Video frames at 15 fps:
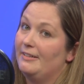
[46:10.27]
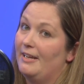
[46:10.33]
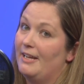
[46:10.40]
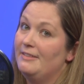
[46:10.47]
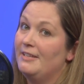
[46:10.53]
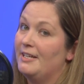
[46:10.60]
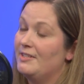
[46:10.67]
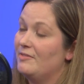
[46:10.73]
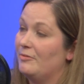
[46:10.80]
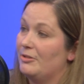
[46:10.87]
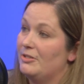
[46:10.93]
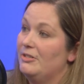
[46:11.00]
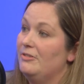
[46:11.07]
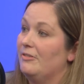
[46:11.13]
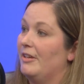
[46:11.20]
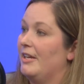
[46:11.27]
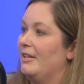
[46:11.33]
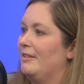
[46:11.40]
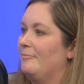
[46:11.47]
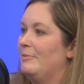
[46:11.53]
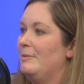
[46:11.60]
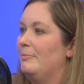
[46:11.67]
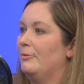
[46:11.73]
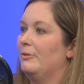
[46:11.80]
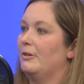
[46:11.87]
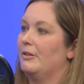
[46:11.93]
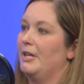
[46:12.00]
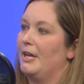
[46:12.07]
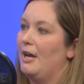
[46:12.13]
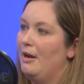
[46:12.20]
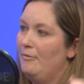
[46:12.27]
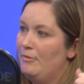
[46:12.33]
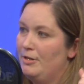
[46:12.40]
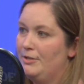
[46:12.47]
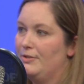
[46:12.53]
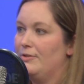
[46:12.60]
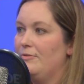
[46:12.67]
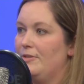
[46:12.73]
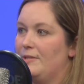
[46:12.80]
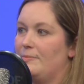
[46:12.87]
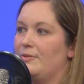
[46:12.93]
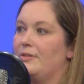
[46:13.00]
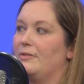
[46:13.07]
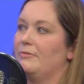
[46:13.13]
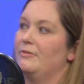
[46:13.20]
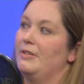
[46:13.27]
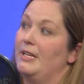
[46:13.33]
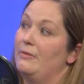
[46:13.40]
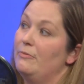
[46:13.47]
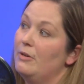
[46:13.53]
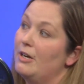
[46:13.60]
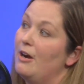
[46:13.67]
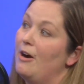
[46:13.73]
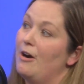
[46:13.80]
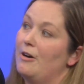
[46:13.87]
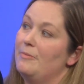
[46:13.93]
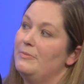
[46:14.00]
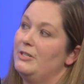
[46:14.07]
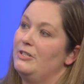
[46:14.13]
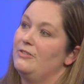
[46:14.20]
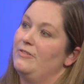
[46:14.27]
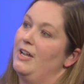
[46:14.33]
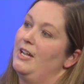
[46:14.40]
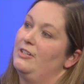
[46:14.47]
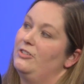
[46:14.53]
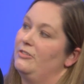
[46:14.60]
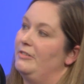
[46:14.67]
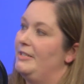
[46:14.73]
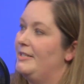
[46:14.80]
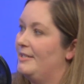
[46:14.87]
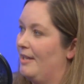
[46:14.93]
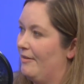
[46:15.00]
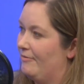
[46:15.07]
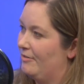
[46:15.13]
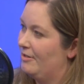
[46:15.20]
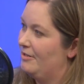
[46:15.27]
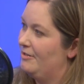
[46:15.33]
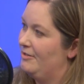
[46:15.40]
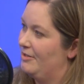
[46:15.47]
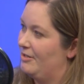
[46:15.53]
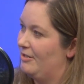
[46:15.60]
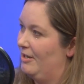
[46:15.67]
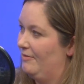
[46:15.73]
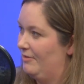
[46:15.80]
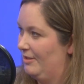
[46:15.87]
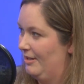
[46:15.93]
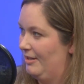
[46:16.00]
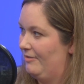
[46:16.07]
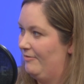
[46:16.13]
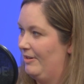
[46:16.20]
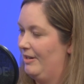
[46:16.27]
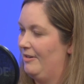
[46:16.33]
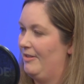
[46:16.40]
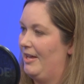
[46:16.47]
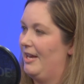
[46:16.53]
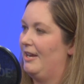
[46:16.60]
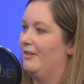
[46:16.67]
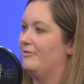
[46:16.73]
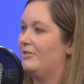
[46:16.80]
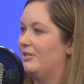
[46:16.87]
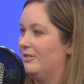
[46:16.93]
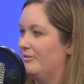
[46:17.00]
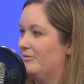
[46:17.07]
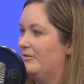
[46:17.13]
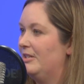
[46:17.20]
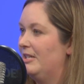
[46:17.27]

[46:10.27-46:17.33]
And that's where too, like people are like, I want to sue this person. Well, like what harm did you actually suffer? So you have to like figure that out too.